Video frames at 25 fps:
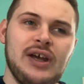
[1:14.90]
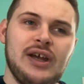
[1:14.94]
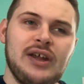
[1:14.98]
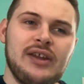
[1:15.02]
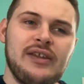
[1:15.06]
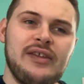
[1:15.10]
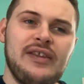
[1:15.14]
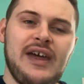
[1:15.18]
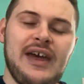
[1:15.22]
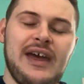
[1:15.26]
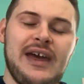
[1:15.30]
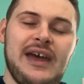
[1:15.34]

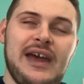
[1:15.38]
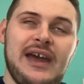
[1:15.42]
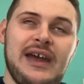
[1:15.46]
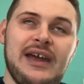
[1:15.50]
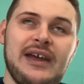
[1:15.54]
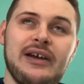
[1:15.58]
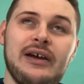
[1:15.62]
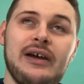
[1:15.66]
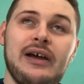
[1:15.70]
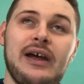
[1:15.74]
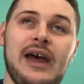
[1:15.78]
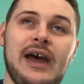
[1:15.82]

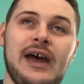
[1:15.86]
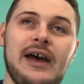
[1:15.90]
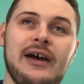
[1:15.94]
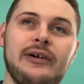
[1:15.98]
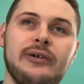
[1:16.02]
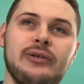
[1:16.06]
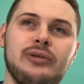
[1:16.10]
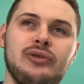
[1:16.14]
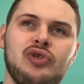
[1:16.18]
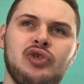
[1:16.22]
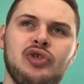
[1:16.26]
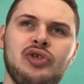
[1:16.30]
They
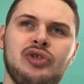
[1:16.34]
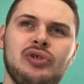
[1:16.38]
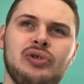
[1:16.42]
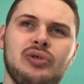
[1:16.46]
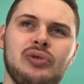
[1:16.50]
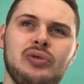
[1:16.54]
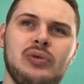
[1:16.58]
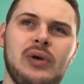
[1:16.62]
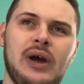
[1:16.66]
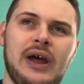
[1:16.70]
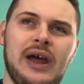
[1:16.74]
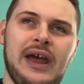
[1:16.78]
held
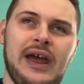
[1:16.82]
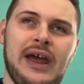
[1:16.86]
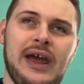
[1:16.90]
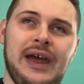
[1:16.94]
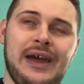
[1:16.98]
to